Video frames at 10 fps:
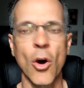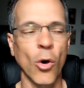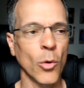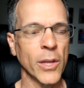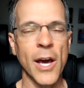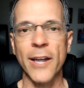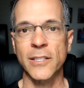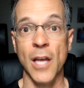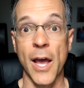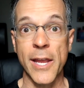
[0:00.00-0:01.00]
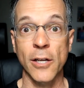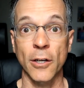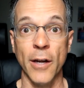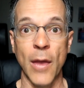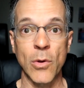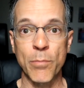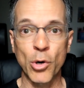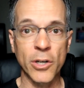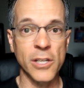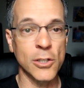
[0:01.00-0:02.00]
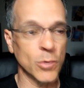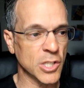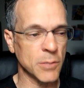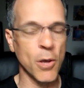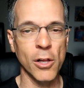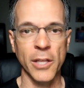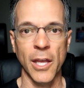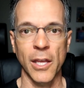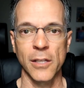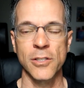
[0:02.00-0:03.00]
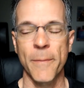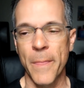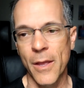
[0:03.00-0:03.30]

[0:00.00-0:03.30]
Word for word: Or we got a tiger and we put it into a small cage?